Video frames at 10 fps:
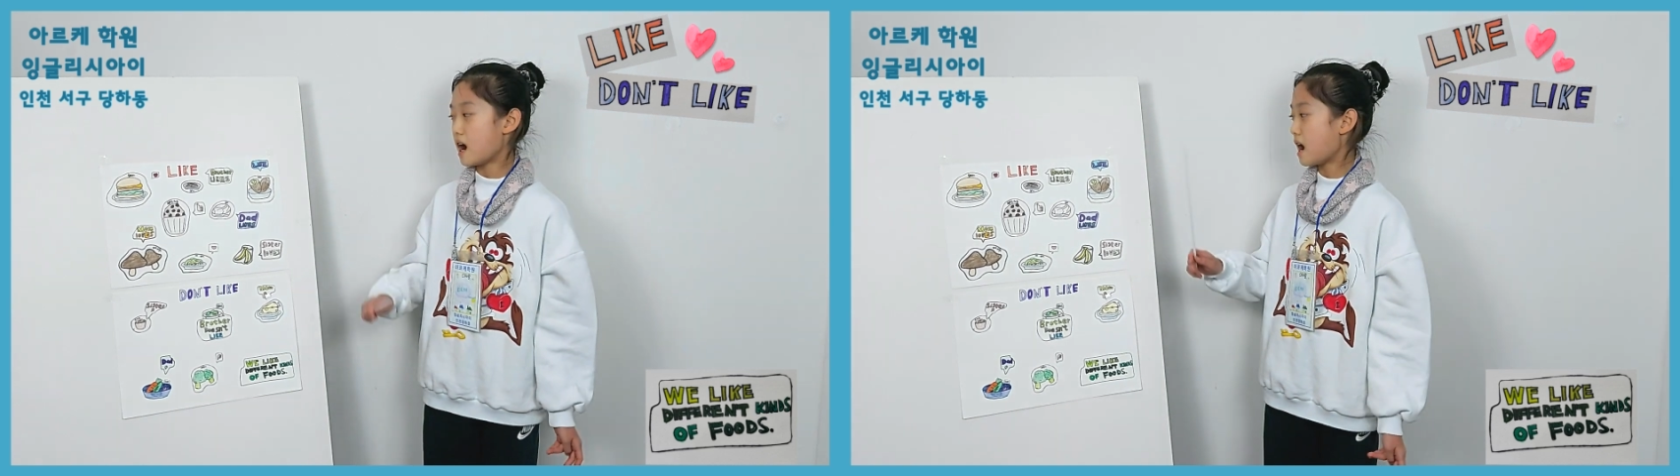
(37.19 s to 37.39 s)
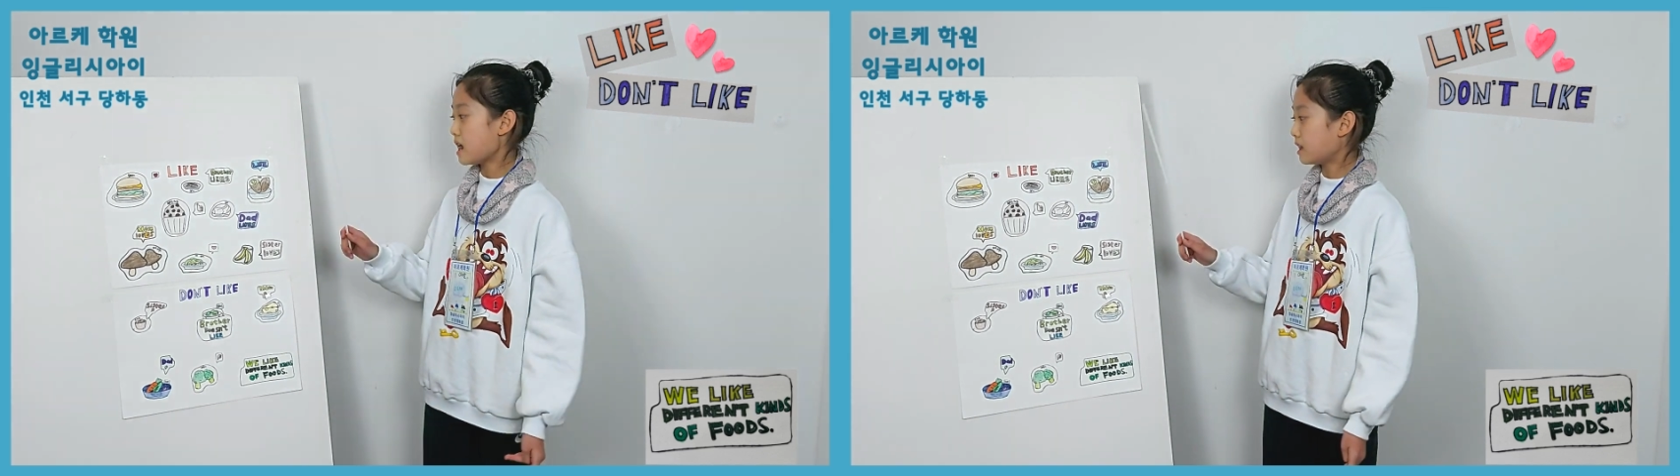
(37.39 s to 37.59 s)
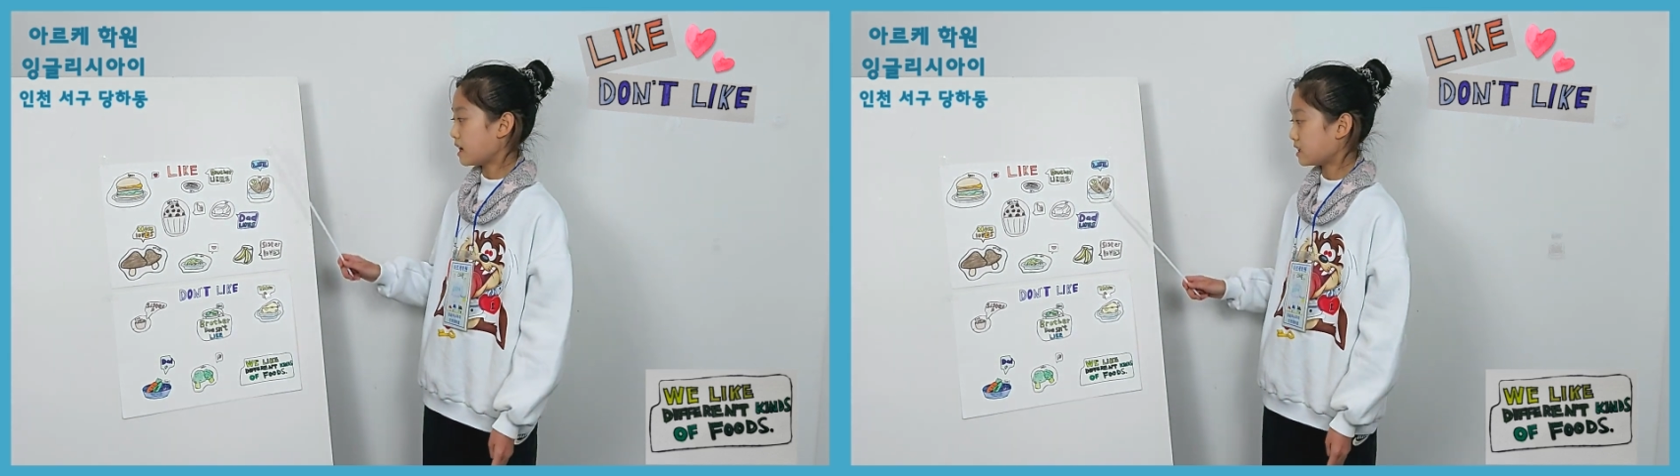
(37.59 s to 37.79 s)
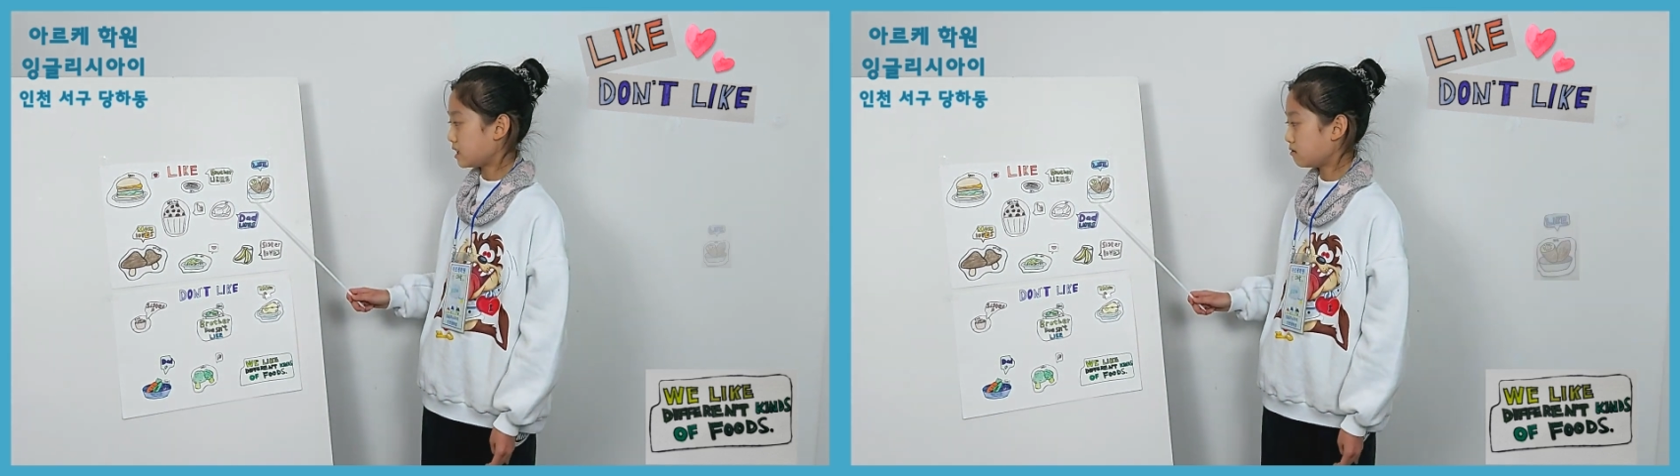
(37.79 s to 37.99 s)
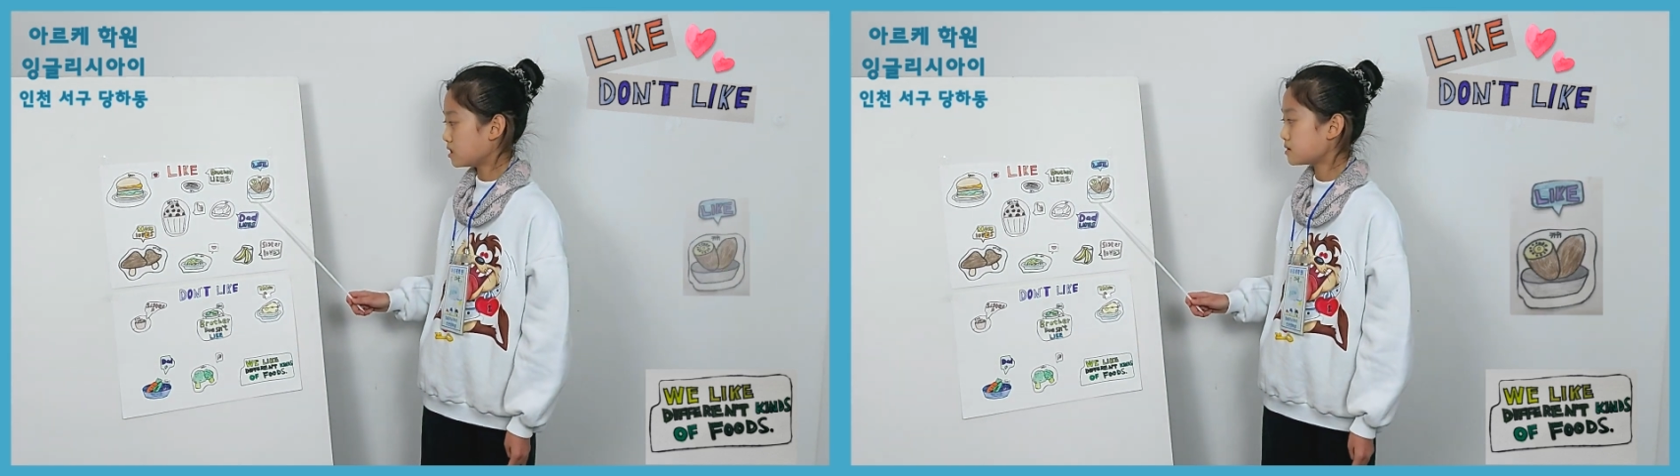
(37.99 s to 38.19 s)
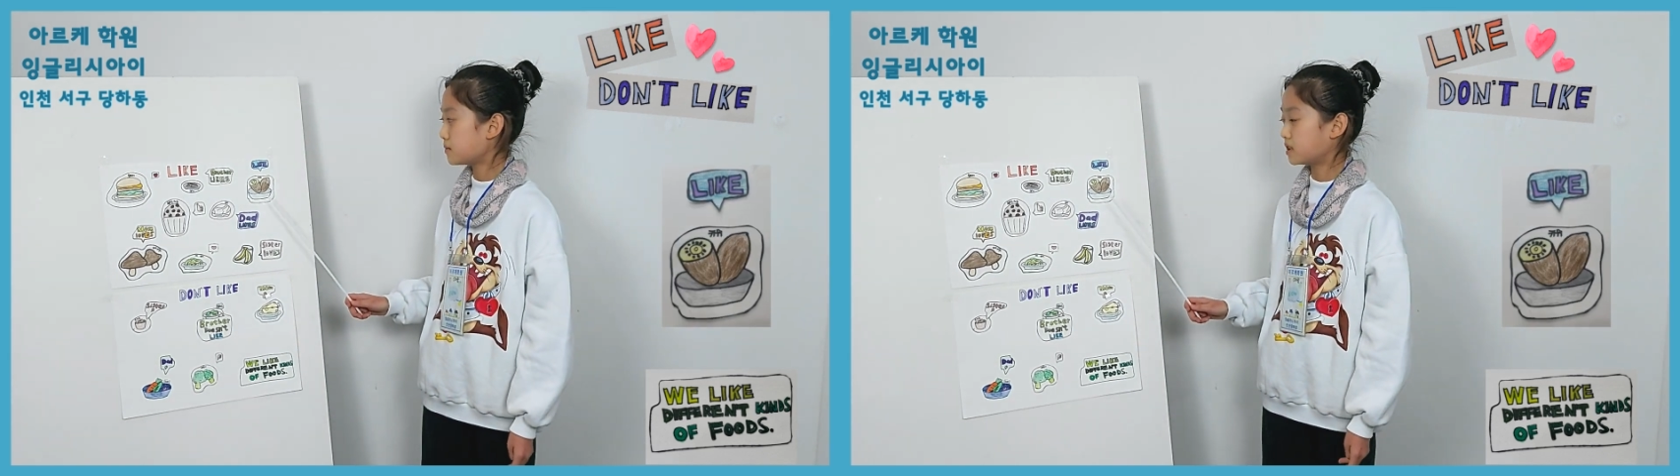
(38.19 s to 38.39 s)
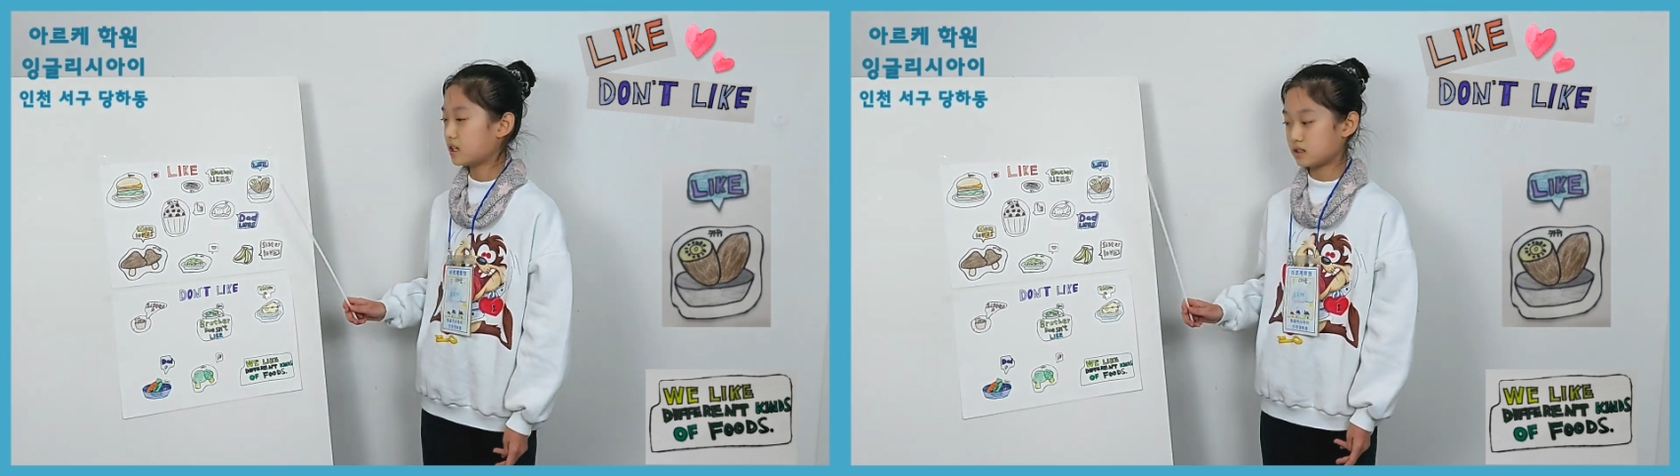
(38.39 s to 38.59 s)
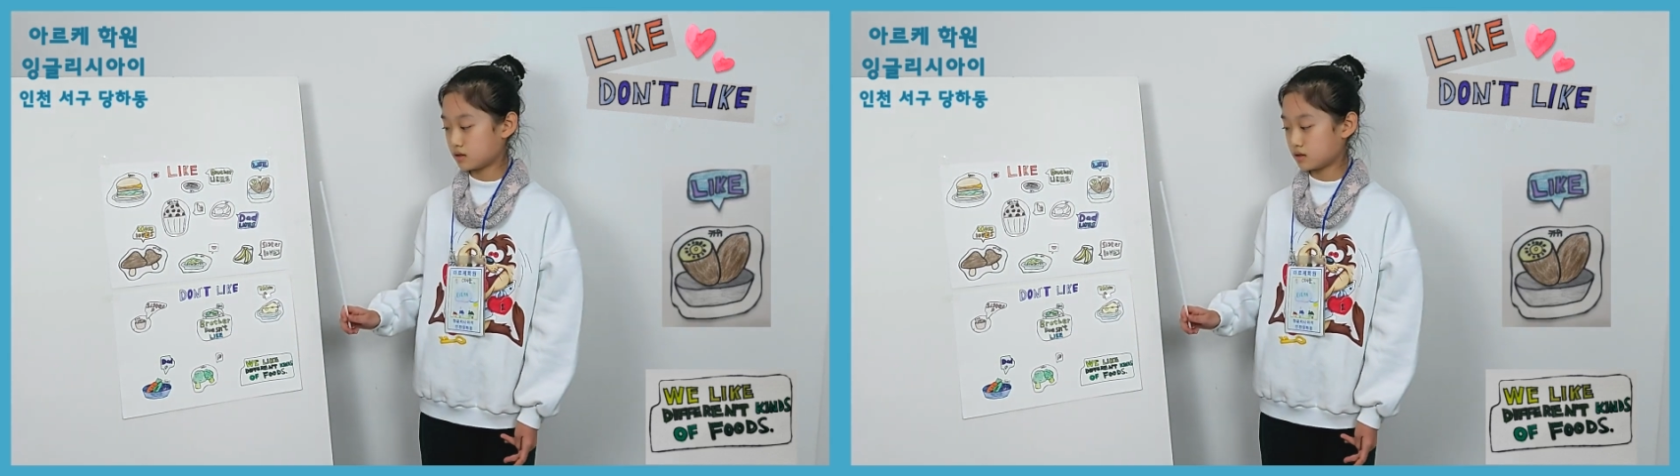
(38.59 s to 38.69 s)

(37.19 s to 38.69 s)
I like kiwis, but I